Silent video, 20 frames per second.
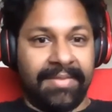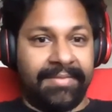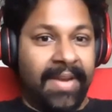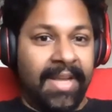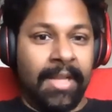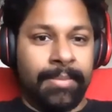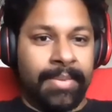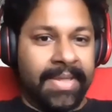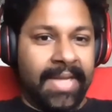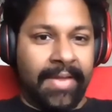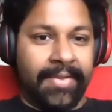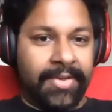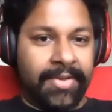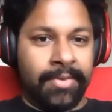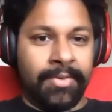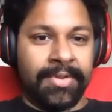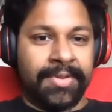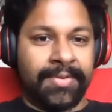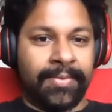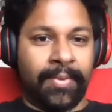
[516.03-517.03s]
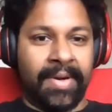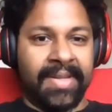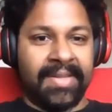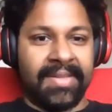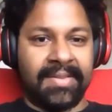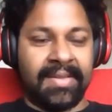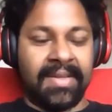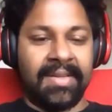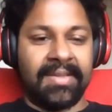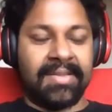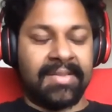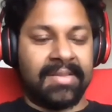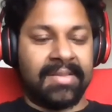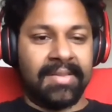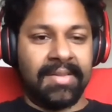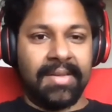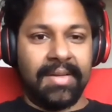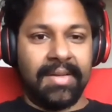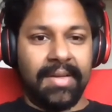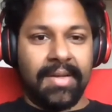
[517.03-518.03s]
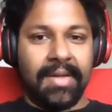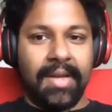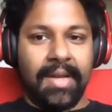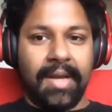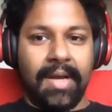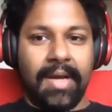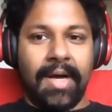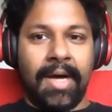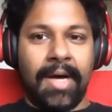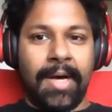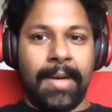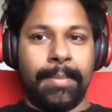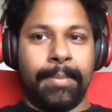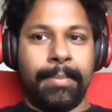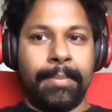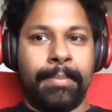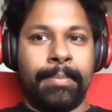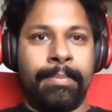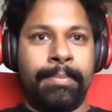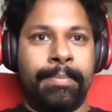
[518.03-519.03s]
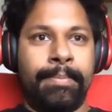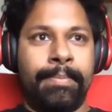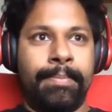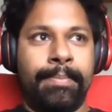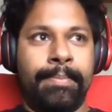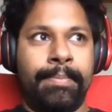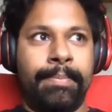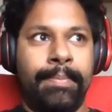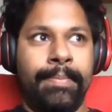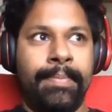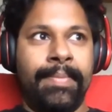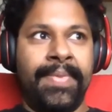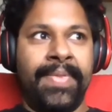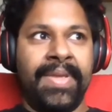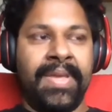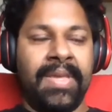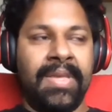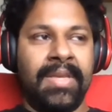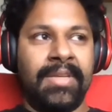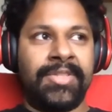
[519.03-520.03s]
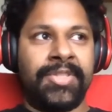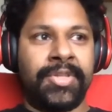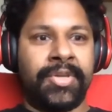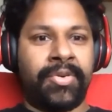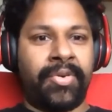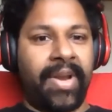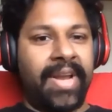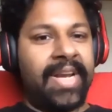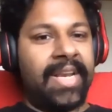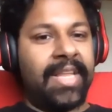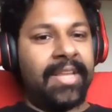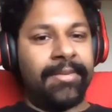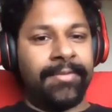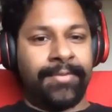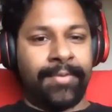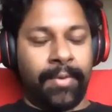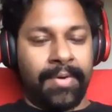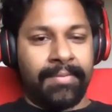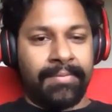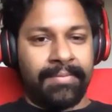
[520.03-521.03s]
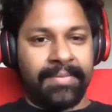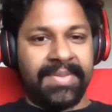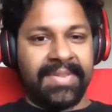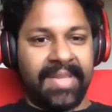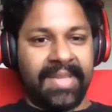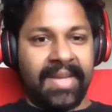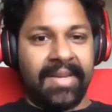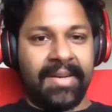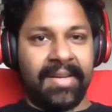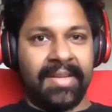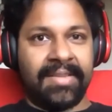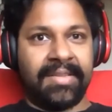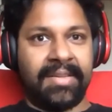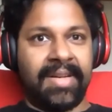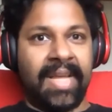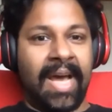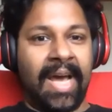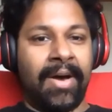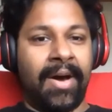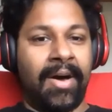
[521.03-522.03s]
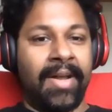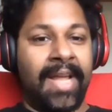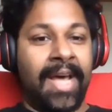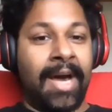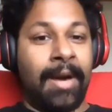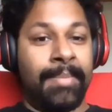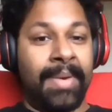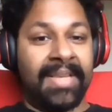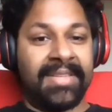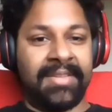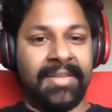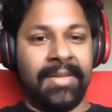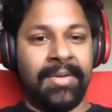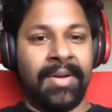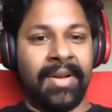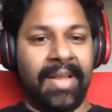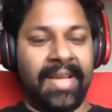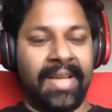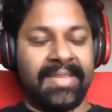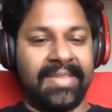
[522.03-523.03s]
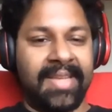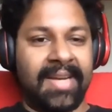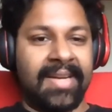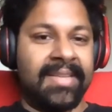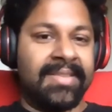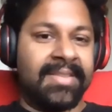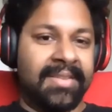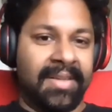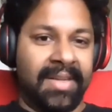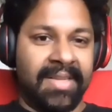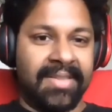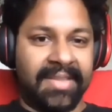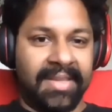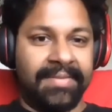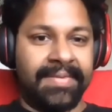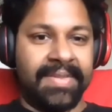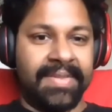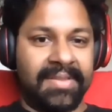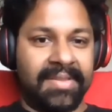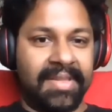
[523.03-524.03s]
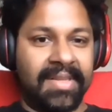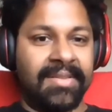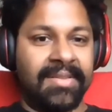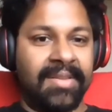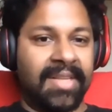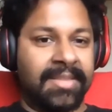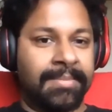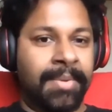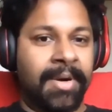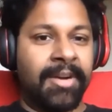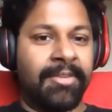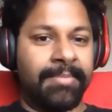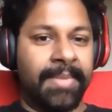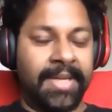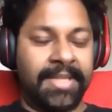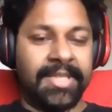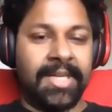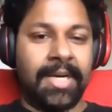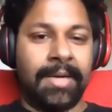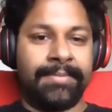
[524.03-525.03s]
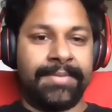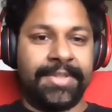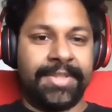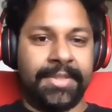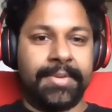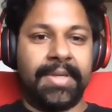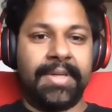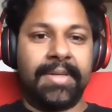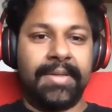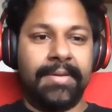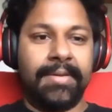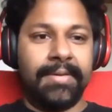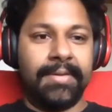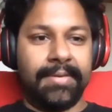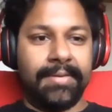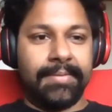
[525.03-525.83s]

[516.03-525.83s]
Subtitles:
it's available now. The tools for it exist. The training for scientists on how best to utilize that is still in its infancy. So that's part of my job for sure.